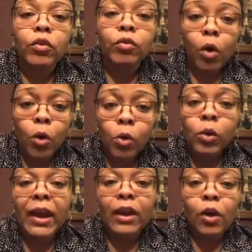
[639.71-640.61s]

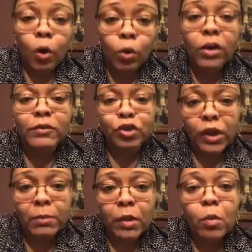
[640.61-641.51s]
role and goal of
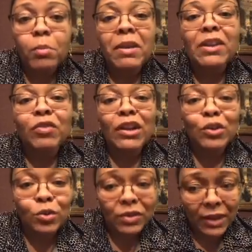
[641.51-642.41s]
treatment would be to
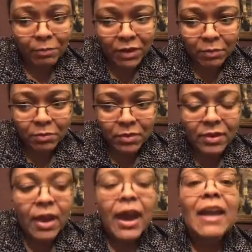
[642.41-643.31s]
reduce
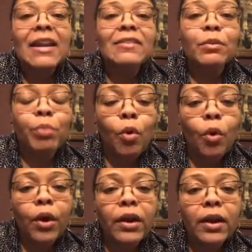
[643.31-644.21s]
symptoms and then
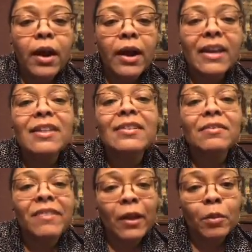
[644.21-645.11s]
support kids'
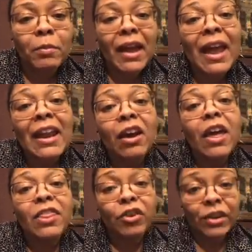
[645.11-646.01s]
development
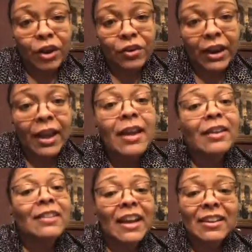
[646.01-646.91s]
and their learning,
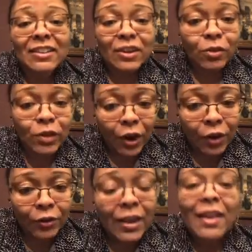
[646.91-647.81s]
because they can still
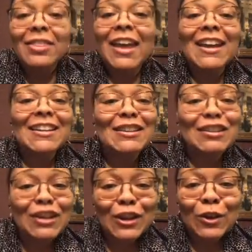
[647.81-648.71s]
learn, they can
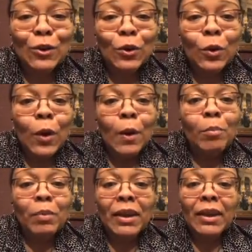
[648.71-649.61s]
still
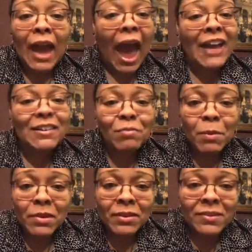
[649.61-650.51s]
be active
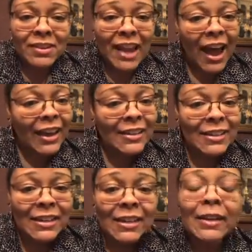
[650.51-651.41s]
members of
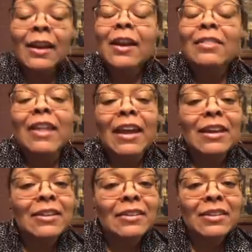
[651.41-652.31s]
society, they
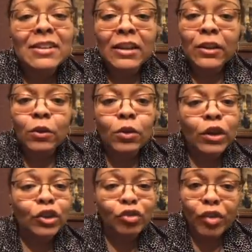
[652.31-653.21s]
can still
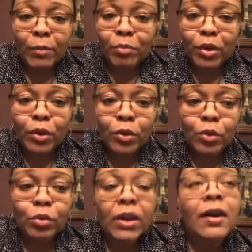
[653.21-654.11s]

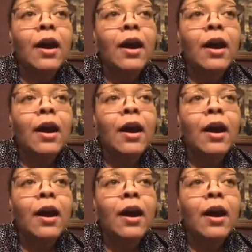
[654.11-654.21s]
contribute,